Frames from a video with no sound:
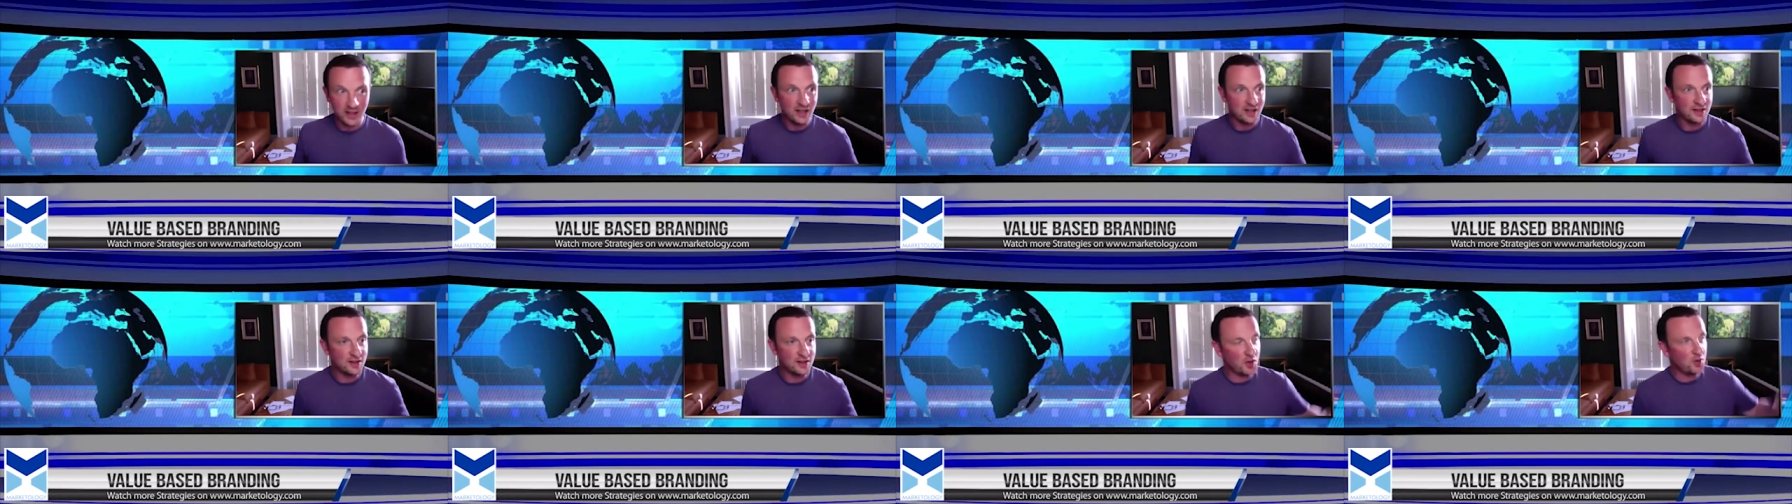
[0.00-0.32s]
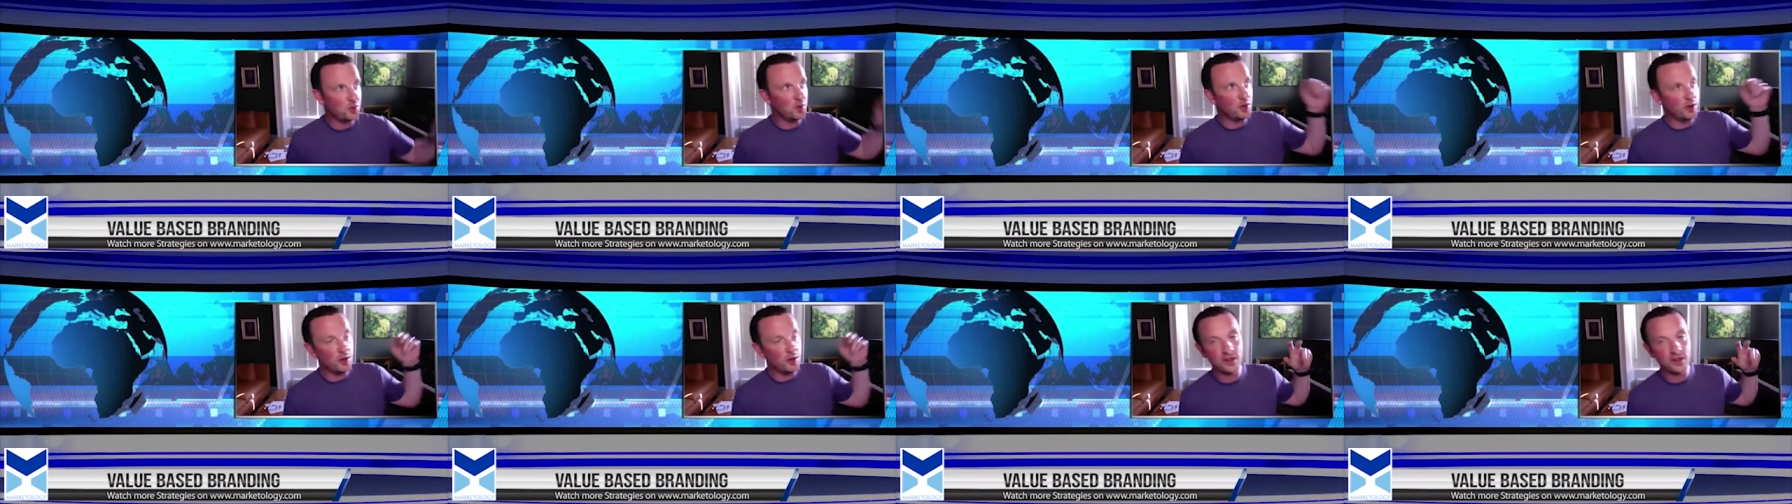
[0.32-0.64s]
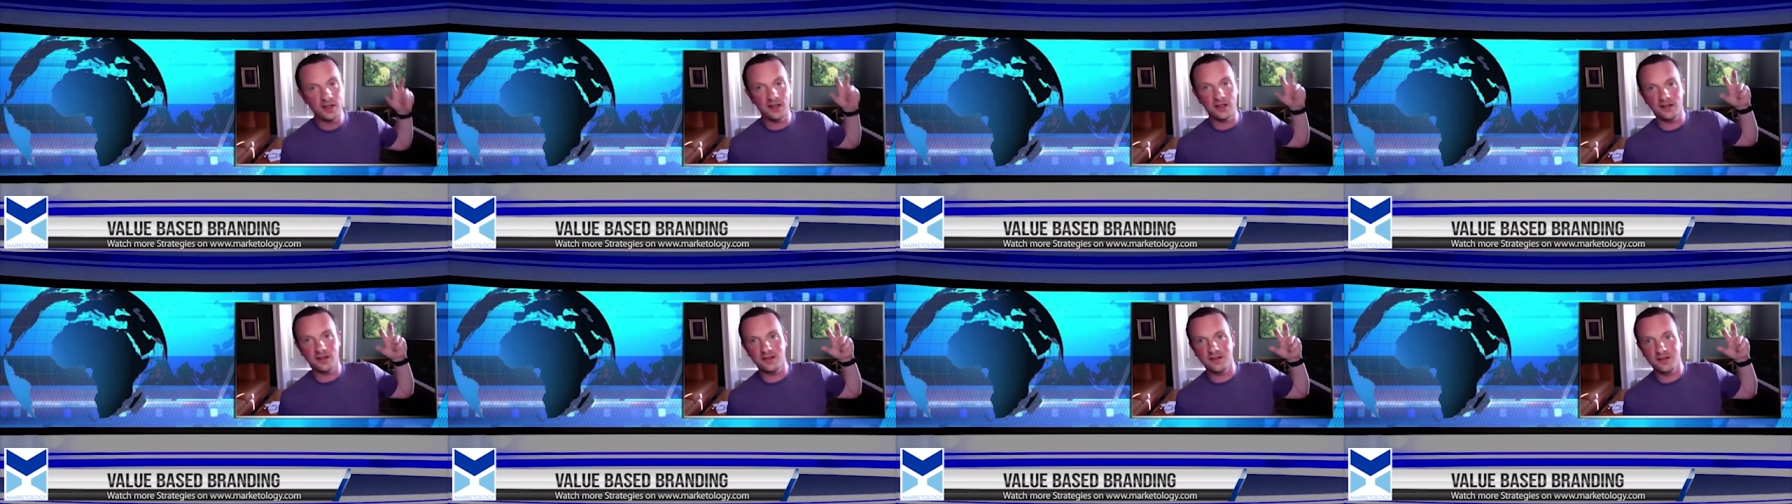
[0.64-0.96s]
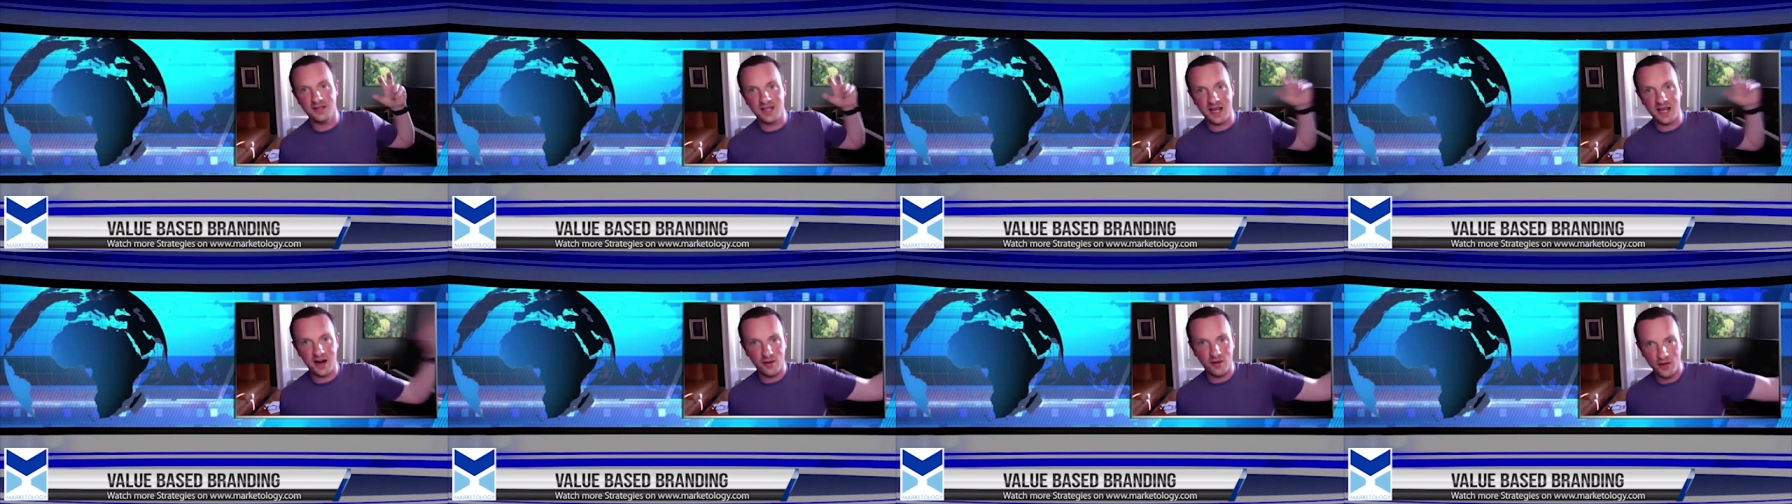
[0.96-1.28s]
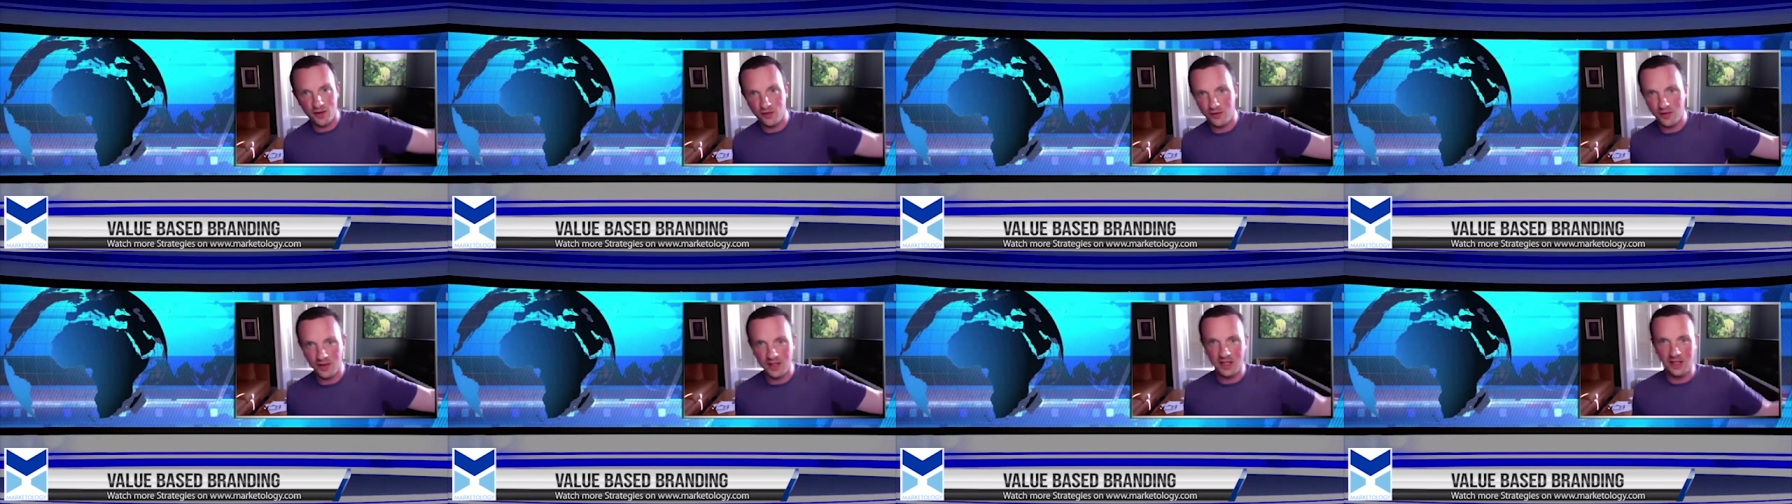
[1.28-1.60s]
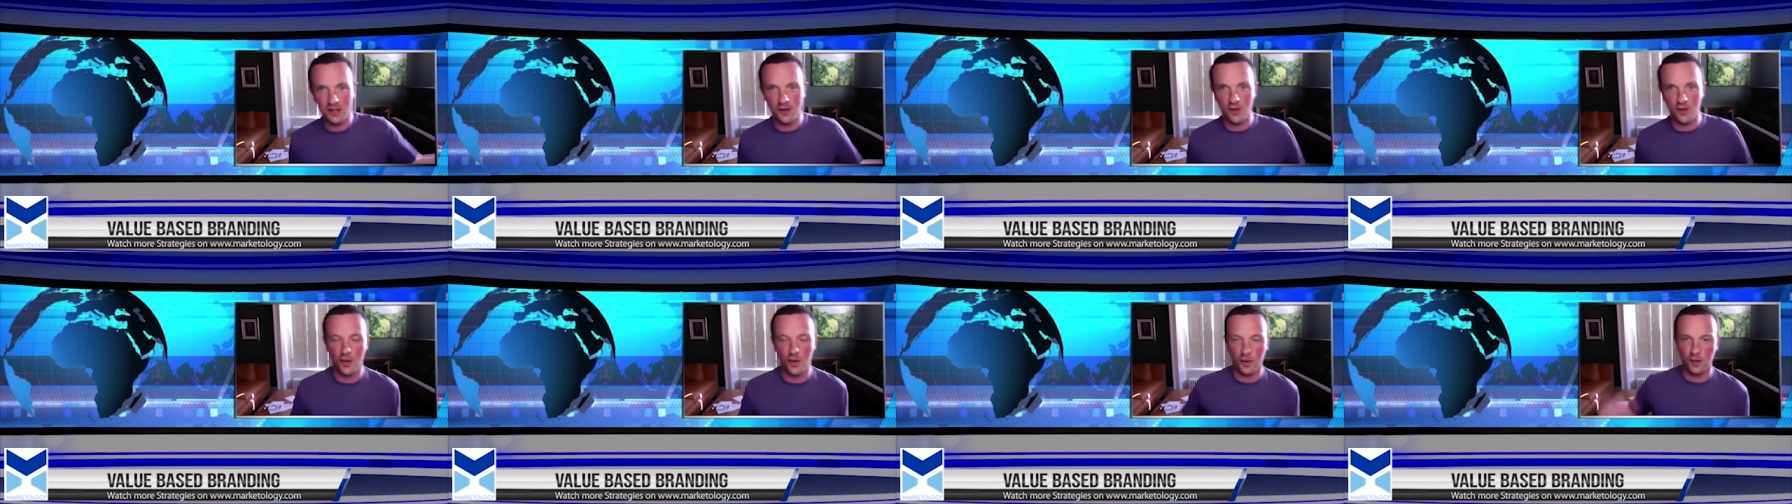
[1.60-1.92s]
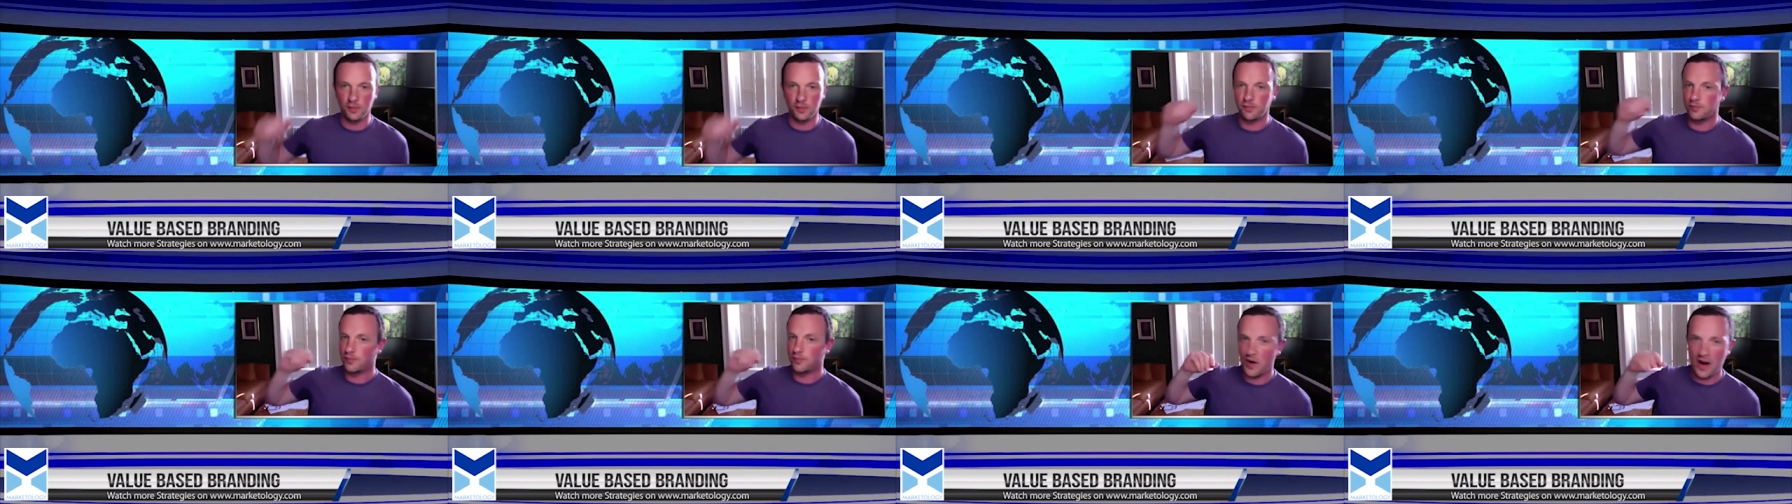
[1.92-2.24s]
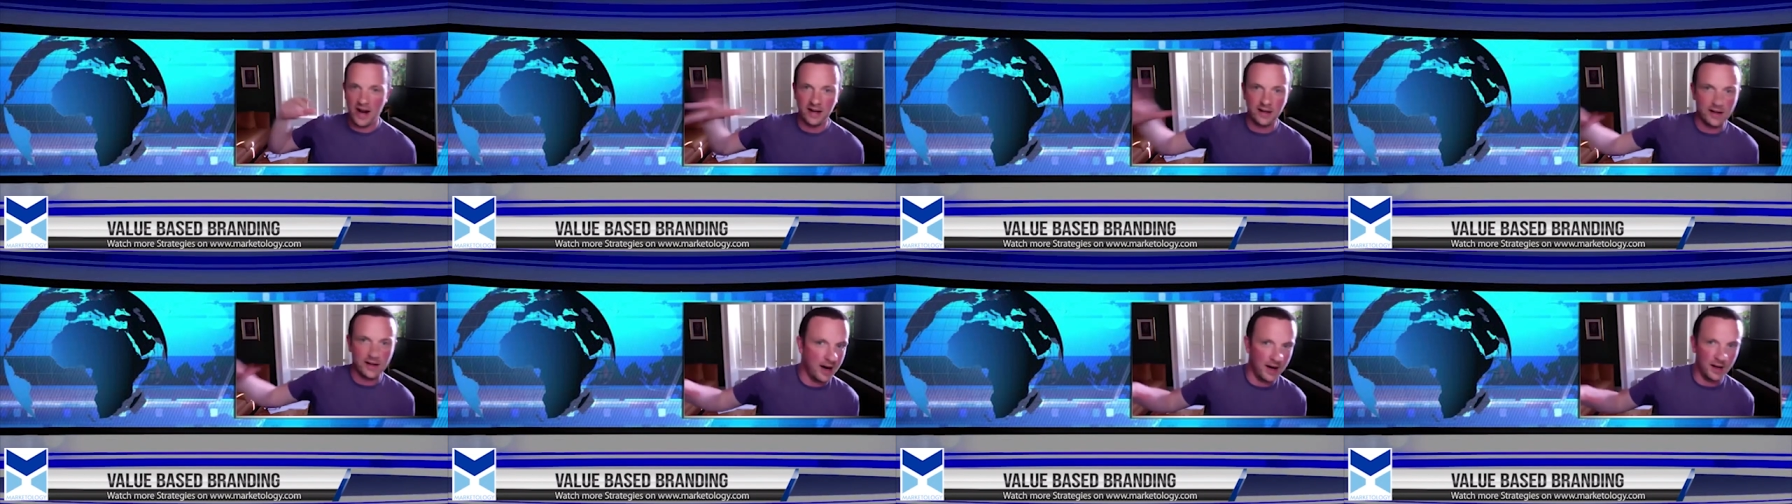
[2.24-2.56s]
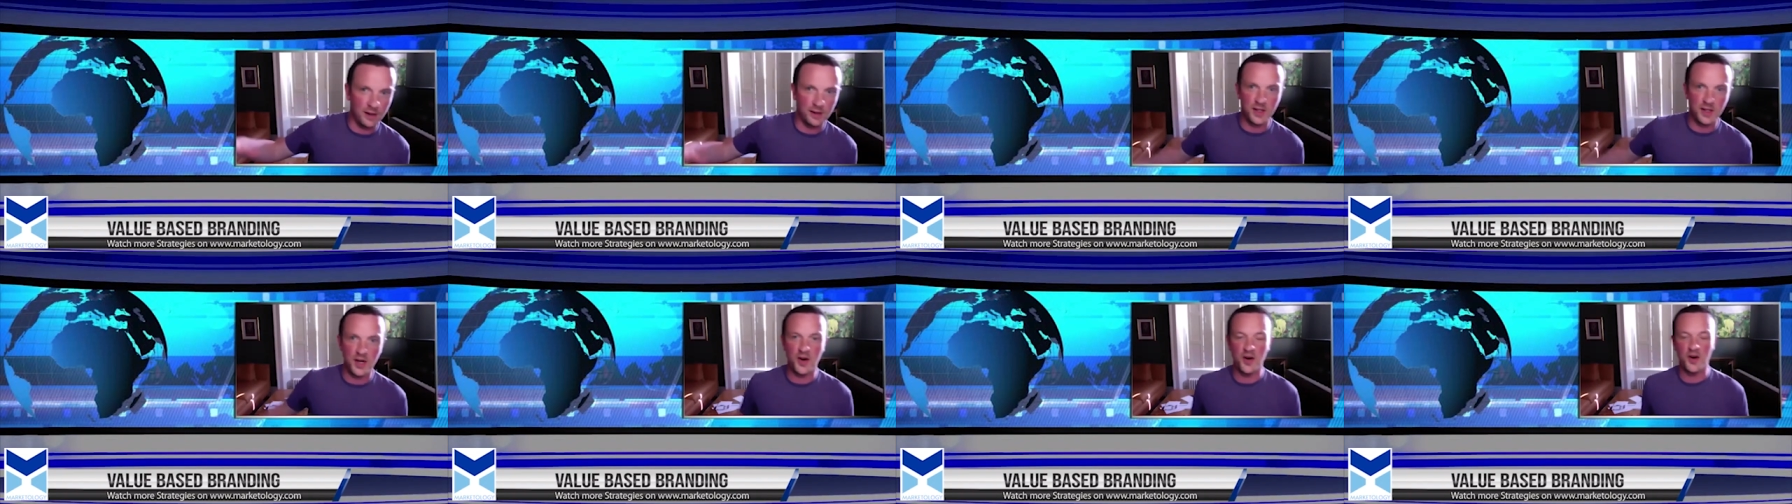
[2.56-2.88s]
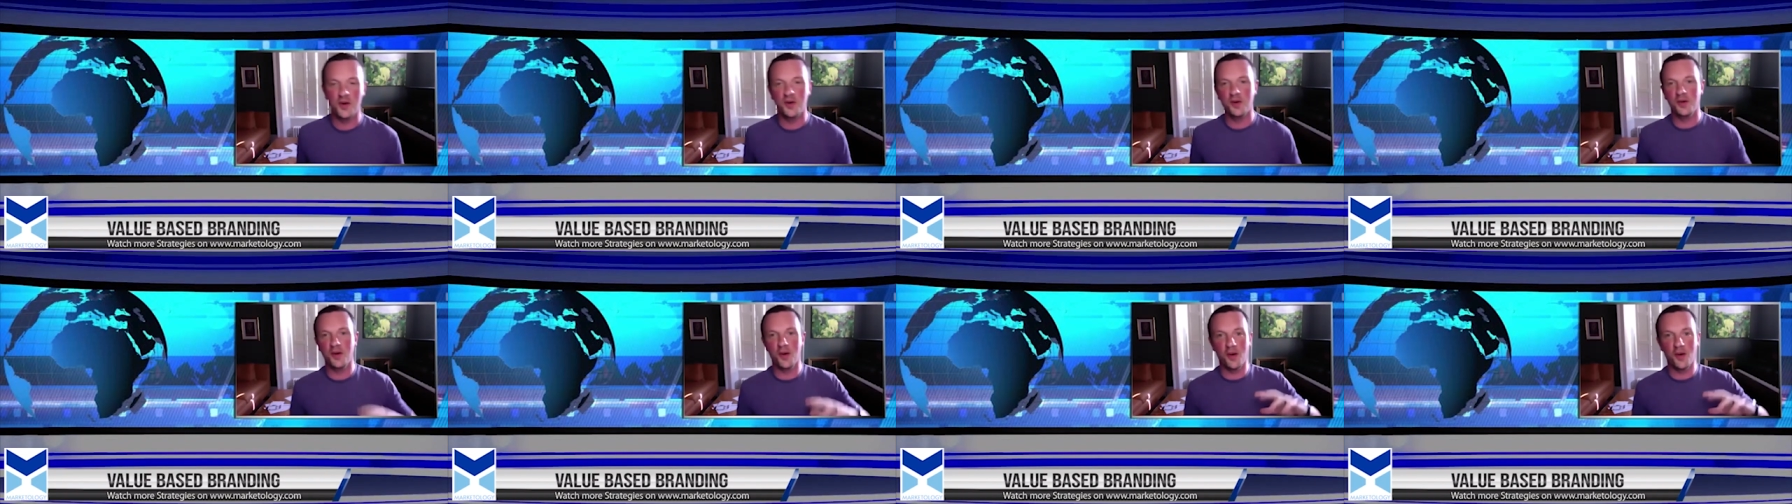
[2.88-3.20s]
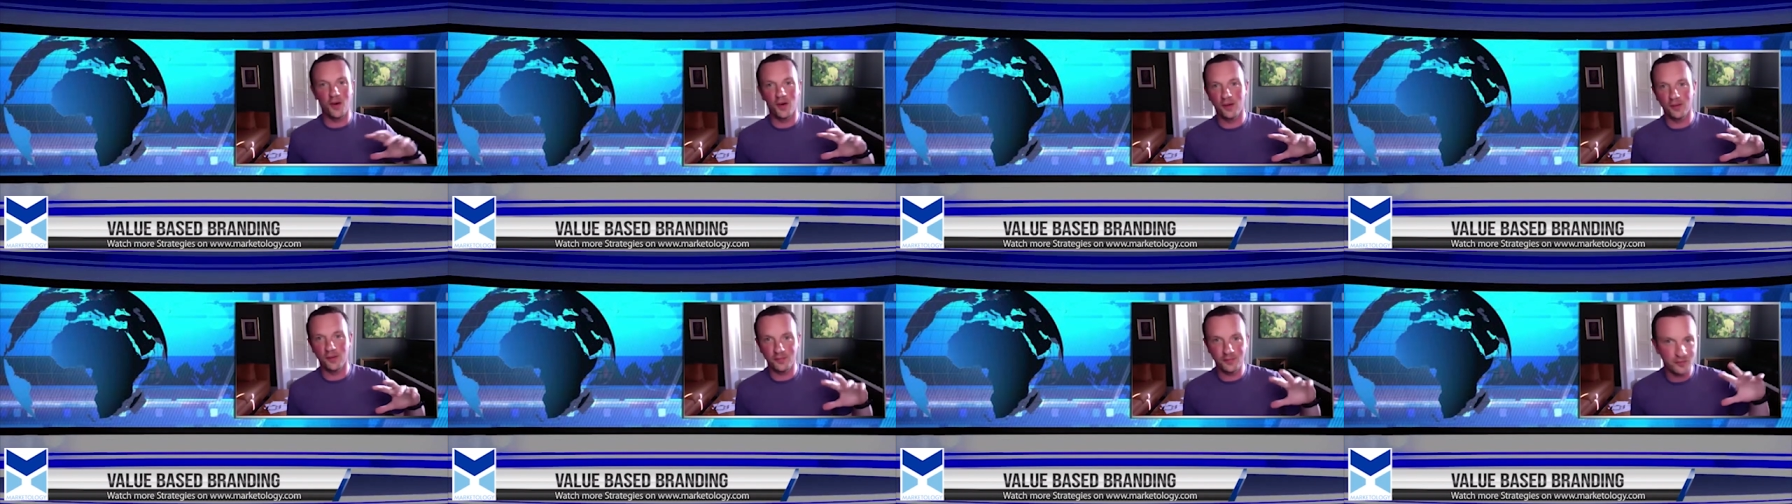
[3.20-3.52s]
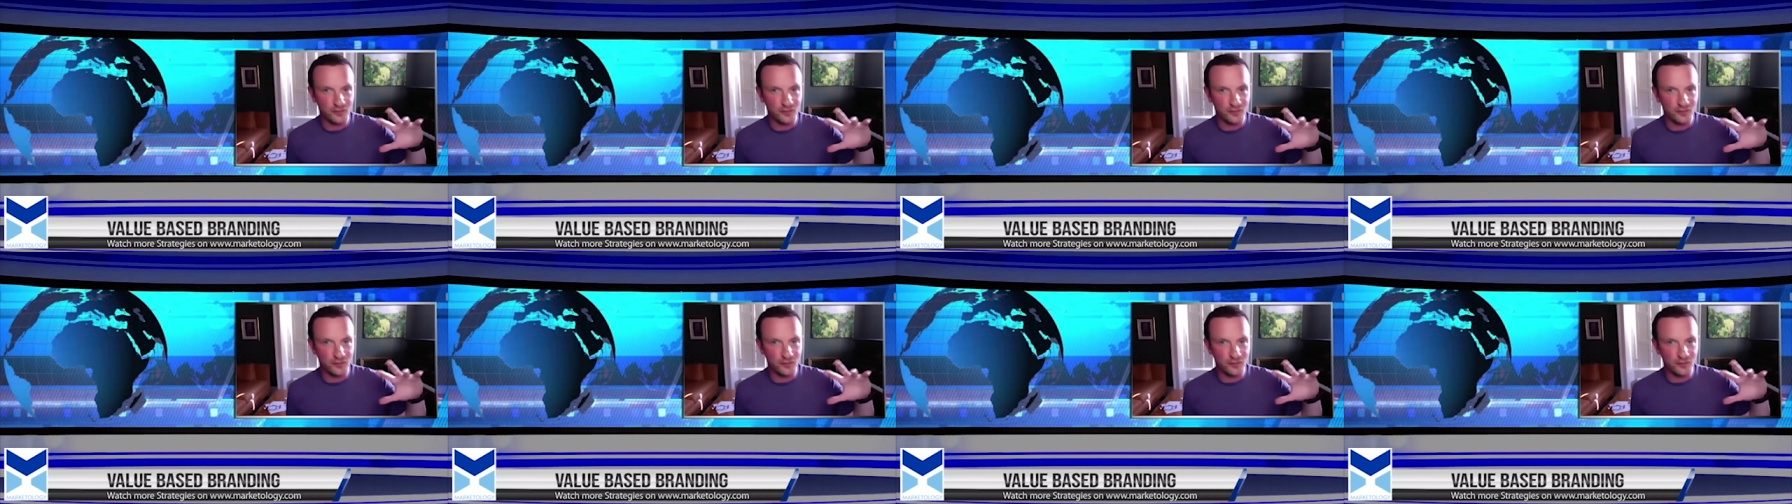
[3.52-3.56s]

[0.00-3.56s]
Don't look at Gary Vee or Grant Cardone or